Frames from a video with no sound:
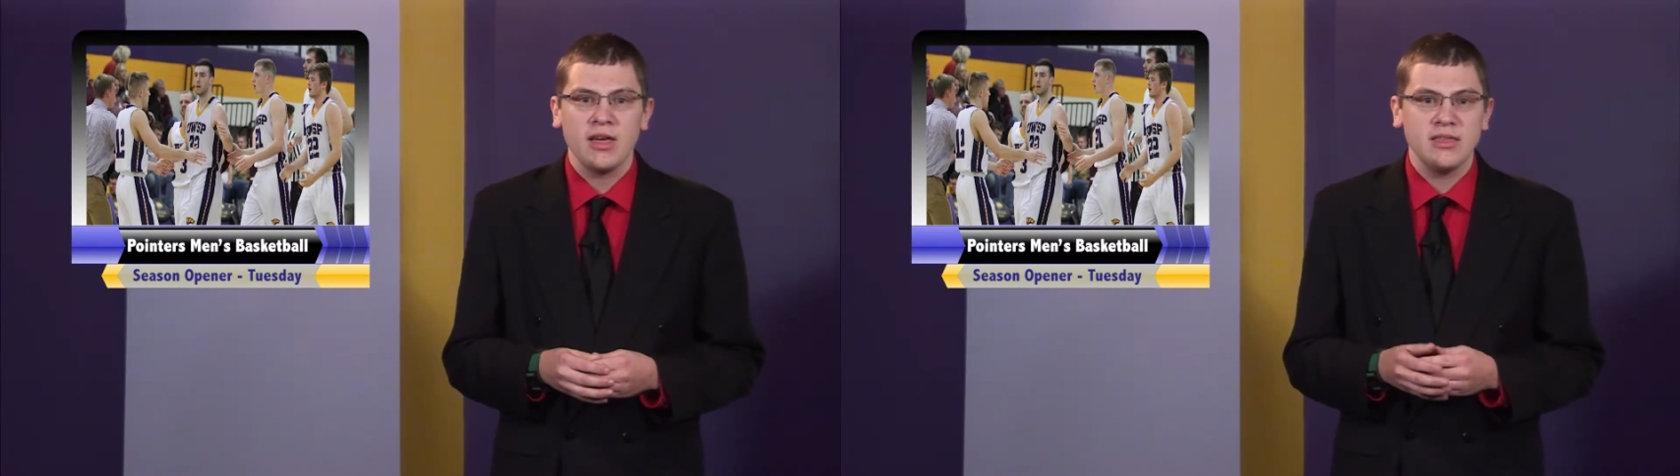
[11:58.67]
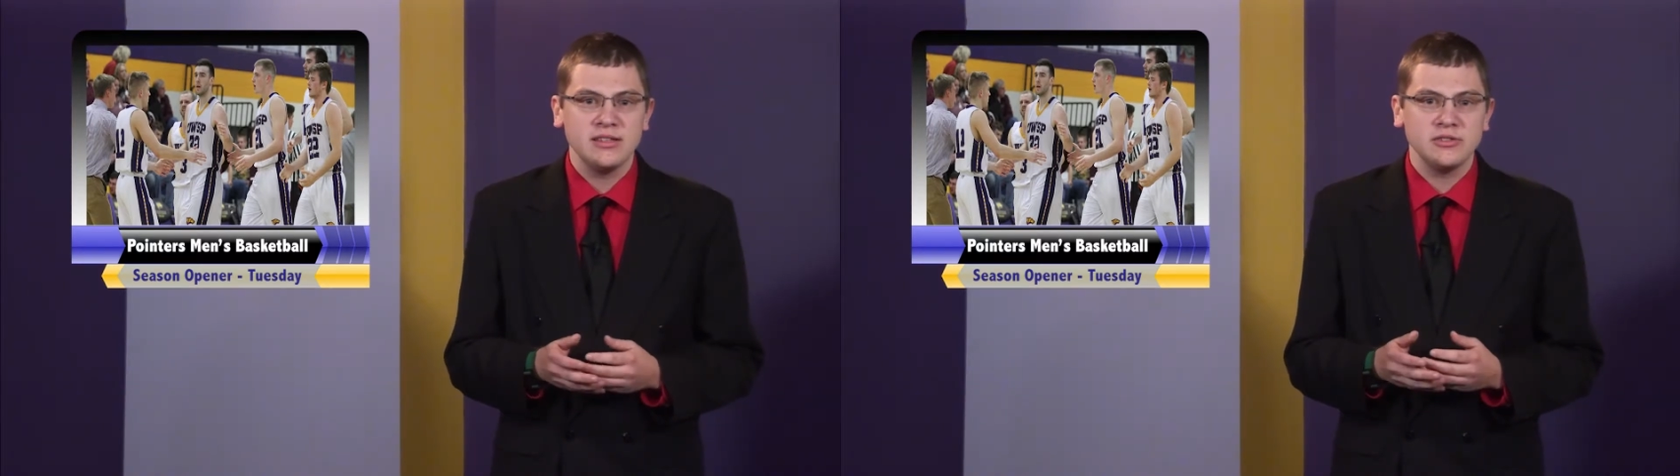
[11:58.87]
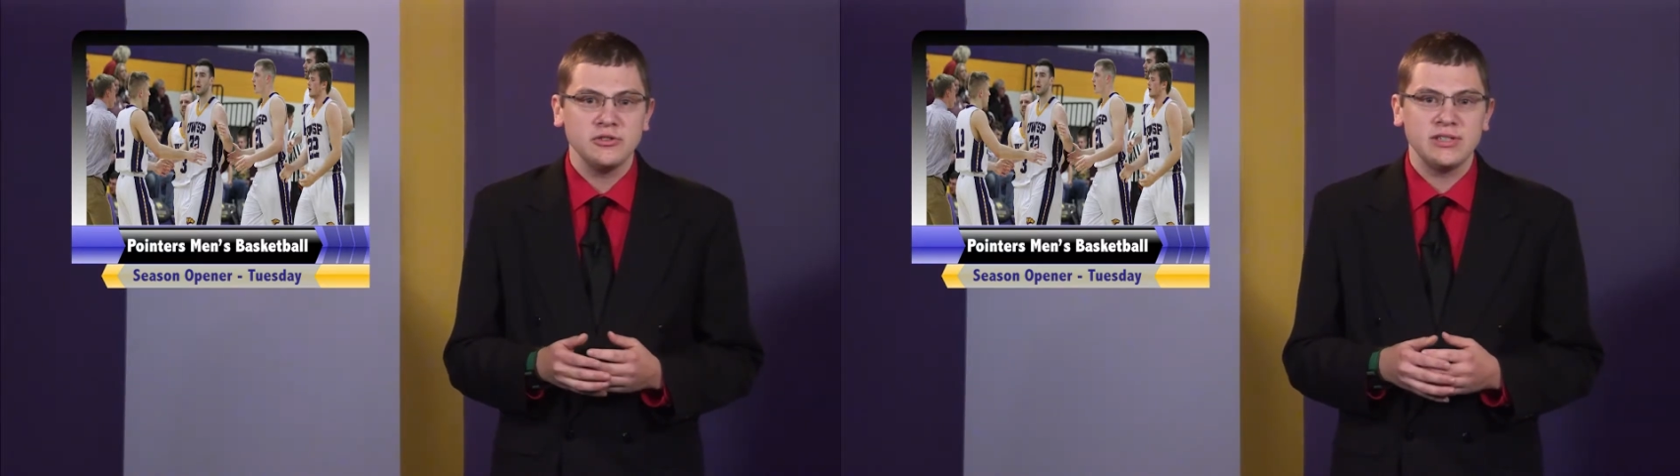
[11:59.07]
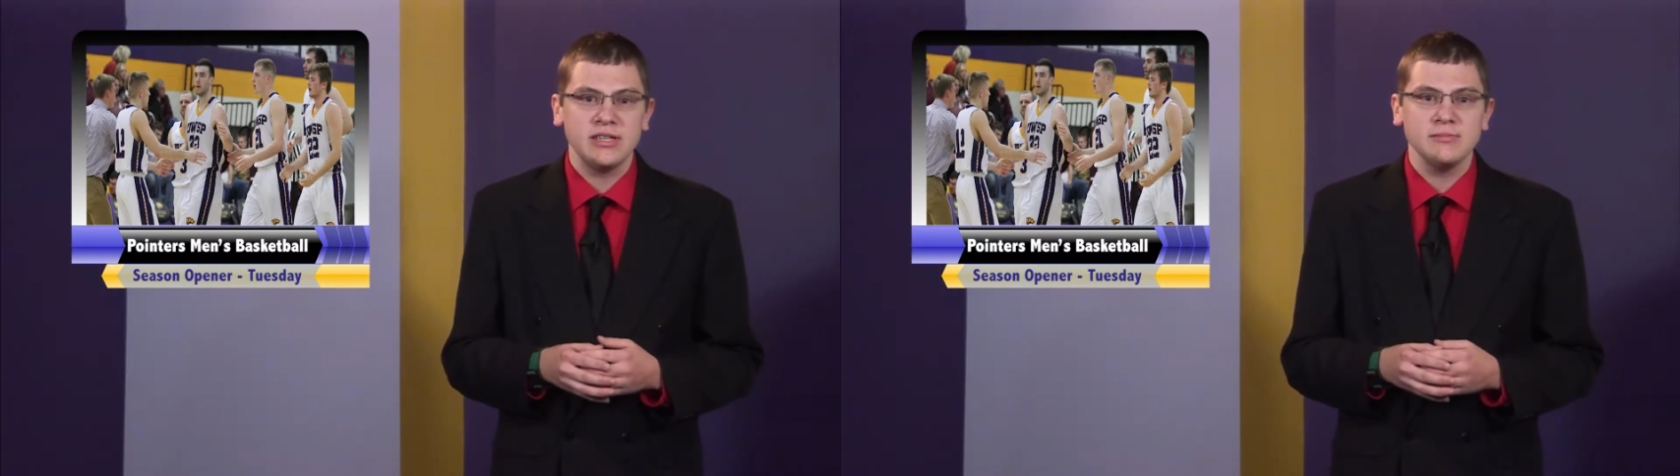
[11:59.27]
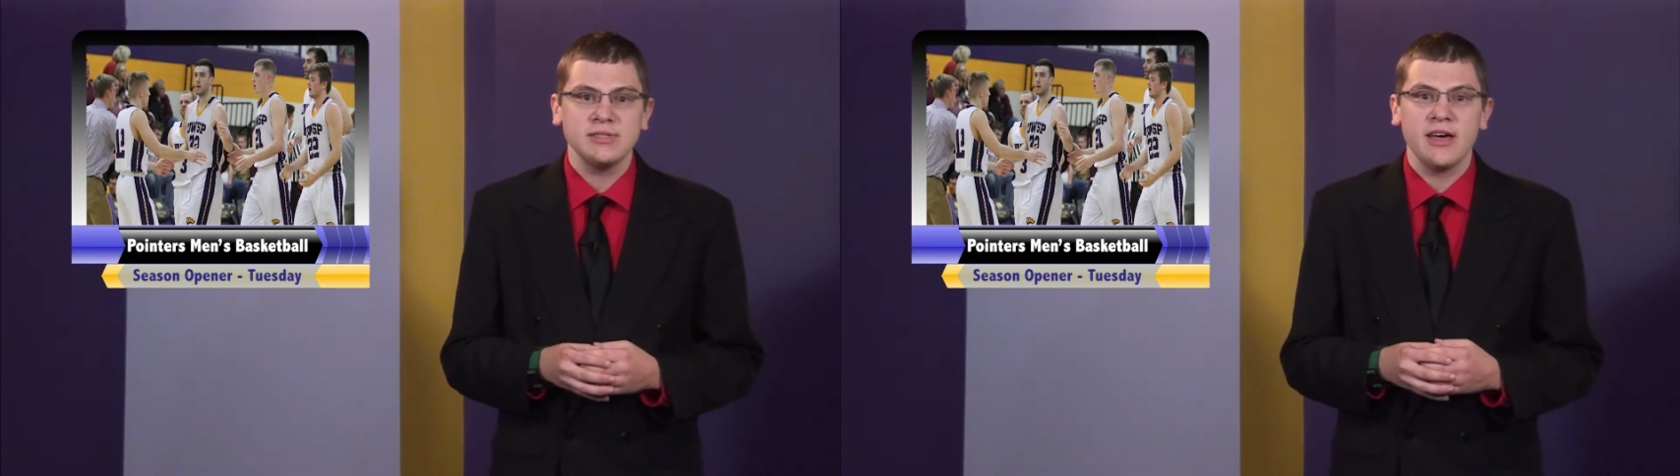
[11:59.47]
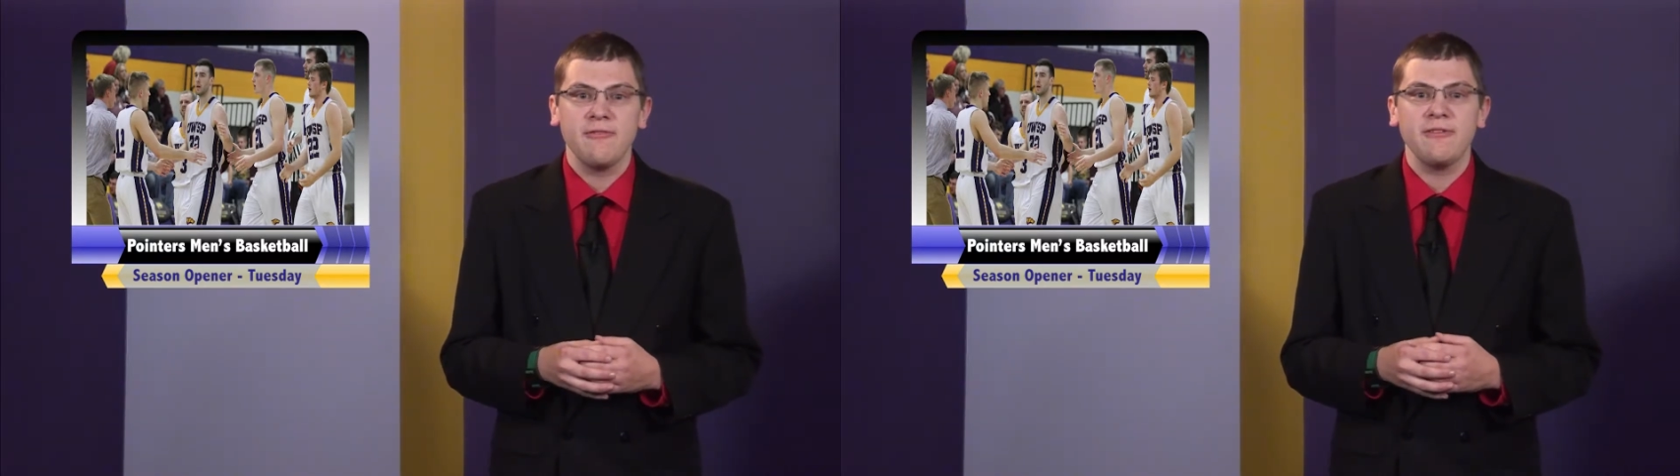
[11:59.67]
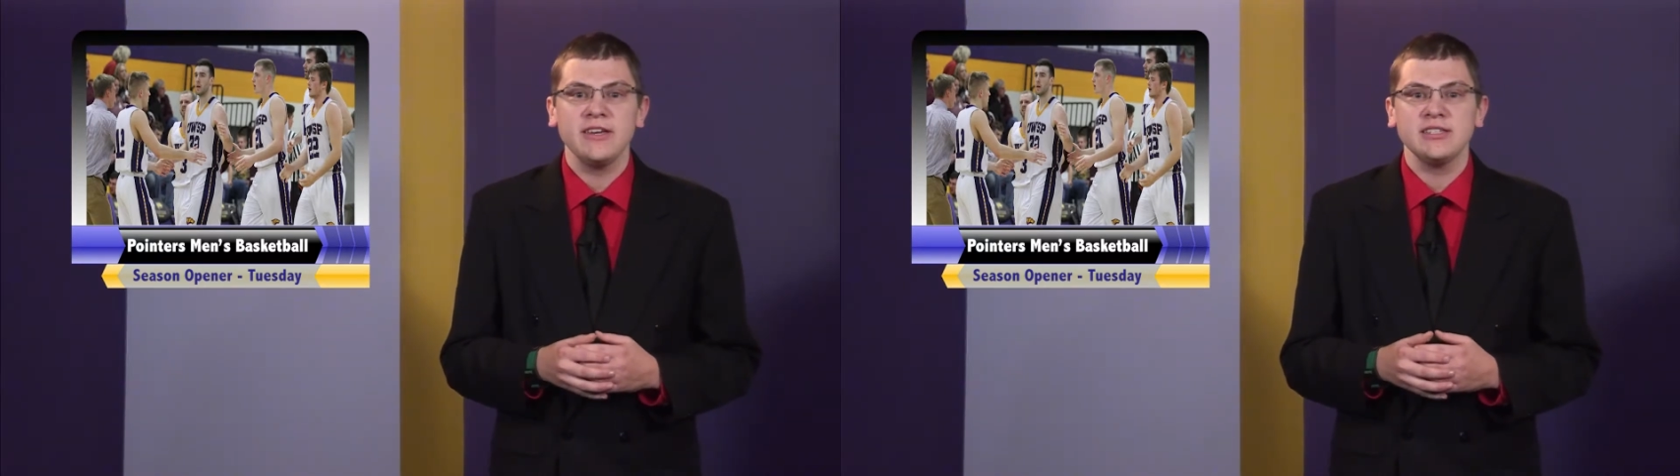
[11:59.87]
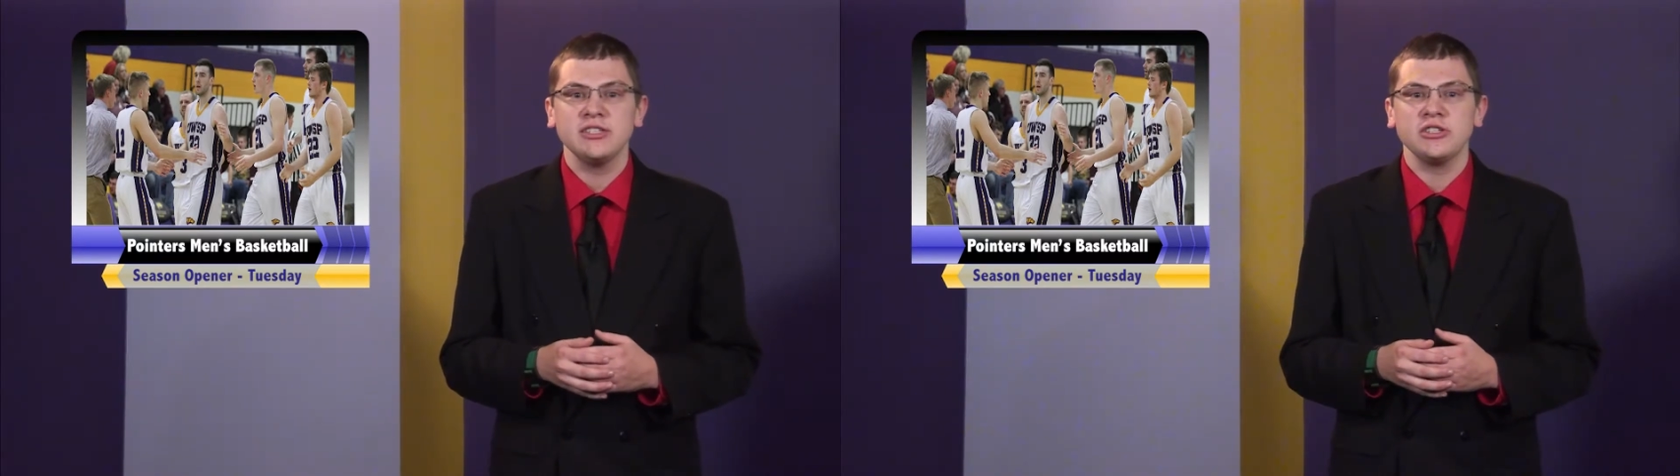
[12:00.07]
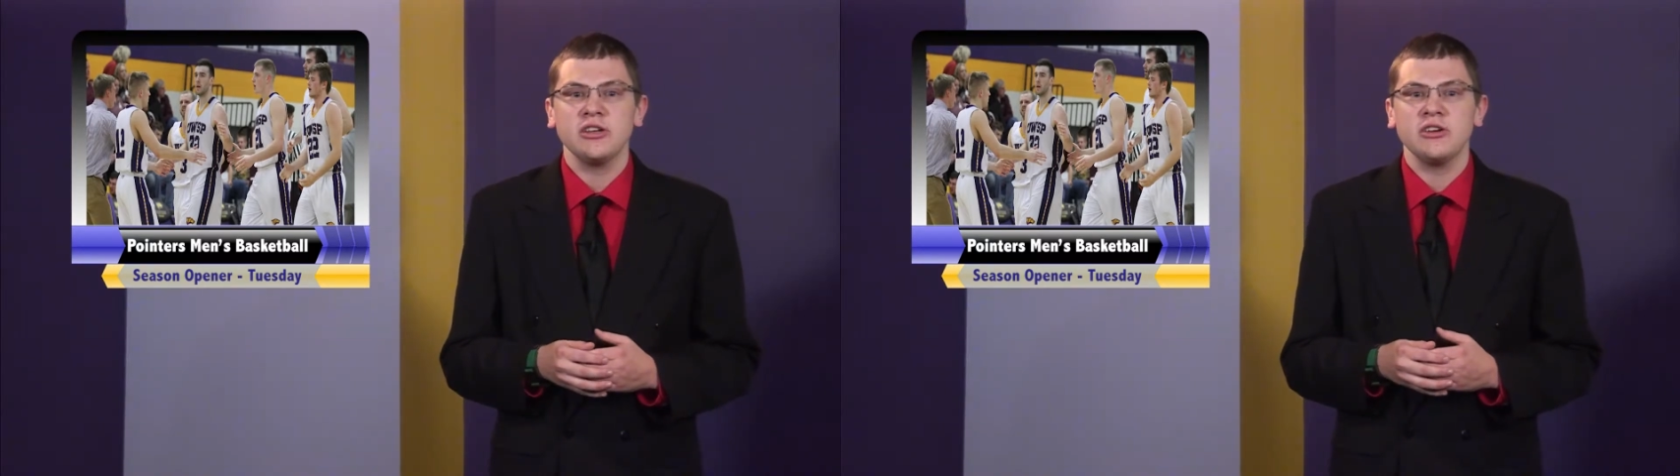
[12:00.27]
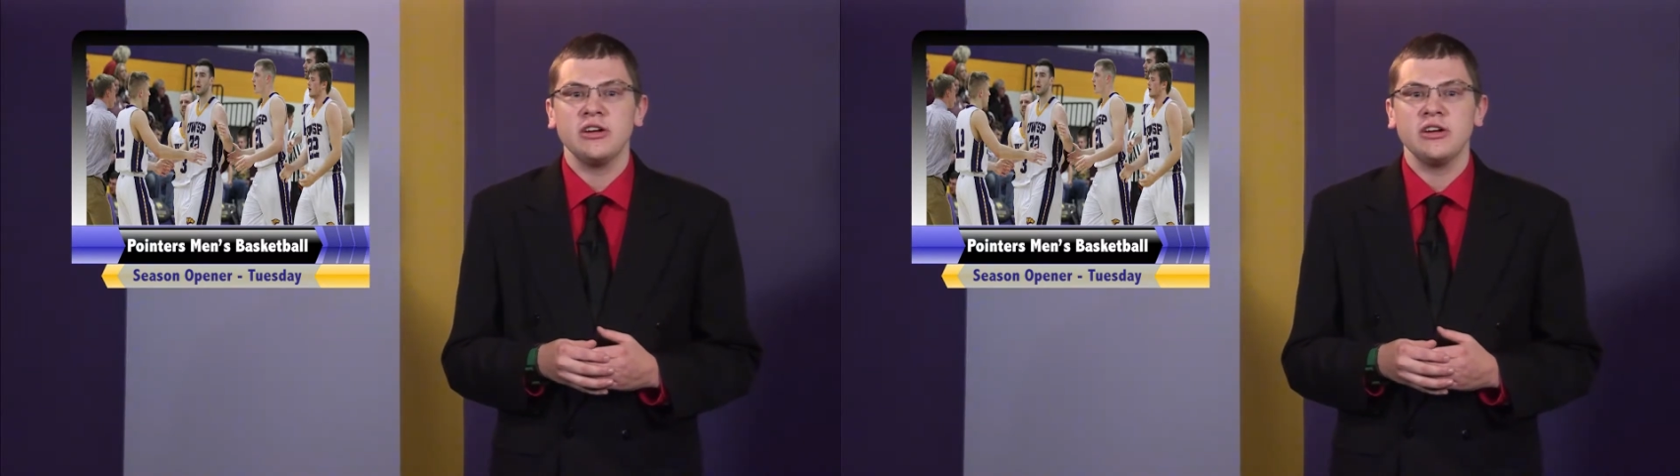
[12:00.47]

These two teams have faced each other